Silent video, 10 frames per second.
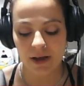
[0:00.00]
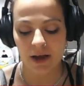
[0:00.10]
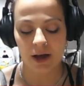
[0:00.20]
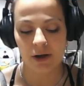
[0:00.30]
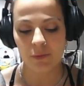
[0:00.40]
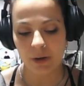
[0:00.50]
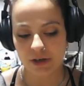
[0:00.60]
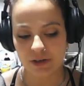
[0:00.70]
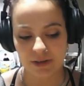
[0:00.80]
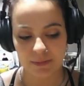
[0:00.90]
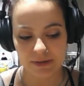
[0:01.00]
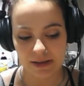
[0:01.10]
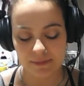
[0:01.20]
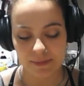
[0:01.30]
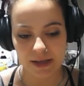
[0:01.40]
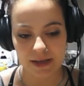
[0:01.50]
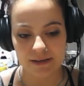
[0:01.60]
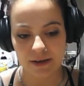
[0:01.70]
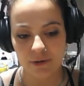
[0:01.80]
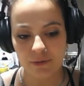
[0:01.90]
I don't watch Sims Let's
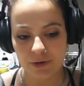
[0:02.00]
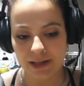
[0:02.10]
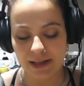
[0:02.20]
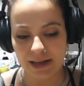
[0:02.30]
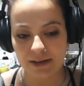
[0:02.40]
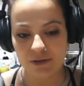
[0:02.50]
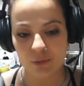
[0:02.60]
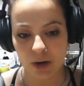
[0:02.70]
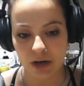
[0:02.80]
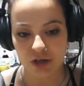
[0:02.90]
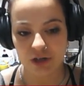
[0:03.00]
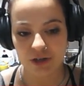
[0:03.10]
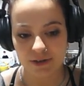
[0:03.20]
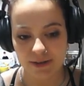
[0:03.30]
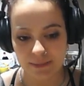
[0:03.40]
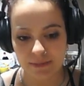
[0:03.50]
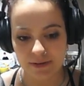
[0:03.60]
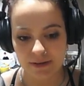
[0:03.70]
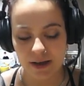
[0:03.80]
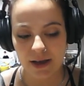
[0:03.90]
Plays. I don't really like to watch
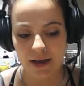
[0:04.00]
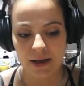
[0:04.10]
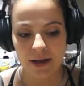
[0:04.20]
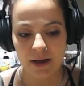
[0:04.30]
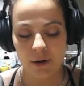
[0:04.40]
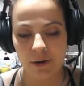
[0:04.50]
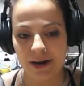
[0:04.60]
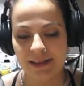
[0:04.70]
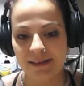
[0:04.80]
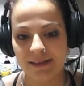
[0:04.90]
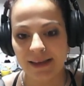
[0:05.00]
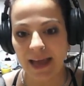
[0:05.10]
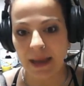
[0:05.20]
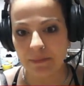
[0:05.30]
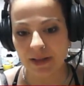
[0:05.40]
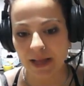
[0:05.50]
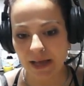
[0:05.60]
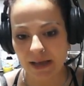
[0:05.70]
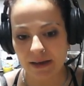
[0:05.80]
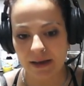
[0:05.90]
Sims, or at least the
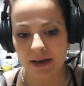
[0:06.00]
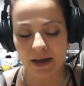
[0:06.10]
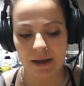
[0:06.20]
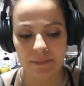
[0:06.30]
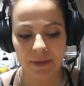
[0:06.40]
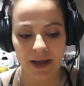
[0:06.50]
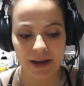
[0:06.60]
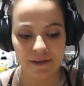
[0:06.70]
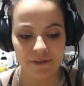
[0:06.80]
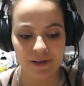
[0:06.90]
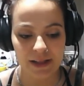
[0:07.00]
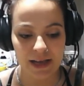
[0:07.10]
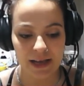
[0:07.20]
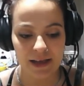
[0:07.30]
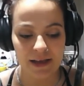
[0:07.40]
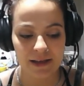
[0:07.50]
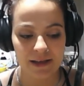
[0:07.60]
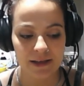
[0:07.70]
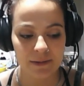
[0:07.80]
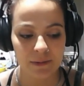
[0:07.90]
gameplay. And I feel like,
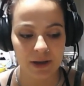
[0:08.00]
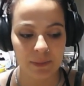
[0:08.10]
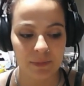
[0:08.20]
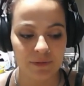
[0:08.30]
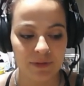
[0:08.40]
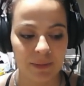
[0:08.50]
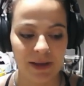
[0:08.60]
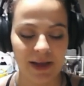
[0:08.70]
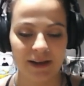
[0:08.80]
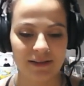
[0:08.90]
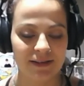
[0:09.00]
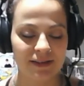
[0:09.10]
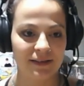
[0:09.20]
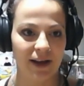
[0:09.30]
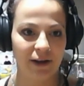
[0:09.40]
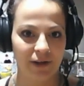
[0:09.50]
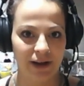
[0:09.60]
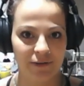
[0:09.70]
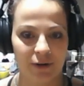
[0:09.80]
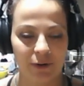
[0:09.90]
okay, let me get into this
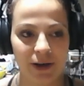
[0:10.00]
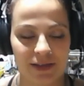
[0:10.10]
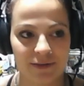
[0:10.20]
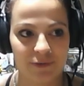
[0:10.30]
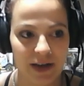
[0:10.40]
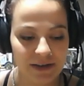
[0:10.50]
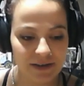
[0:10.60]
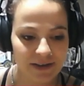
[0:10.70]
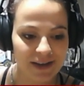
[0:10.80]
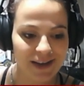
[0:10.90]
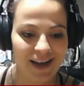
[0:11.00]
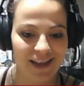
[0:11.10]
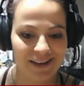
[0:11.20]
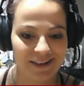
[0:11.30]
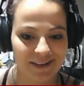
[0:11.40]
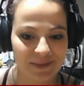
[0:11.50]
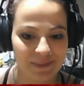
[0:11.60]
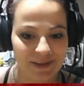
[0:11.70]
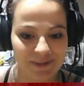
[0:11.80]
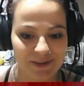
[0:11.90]
tirade real quick, this rant, and then I'll
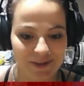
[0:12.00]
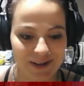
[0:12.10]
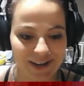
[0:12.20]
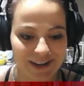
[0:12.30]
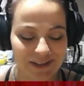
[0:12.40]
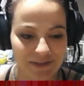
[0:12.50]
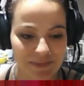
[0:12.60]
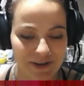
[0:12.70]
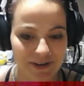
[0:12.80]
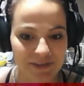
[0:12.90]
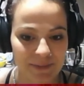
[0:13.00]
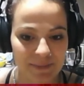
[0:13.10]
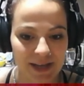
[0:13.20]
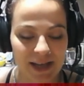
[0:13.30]
explain what's going on in the Ramirez family.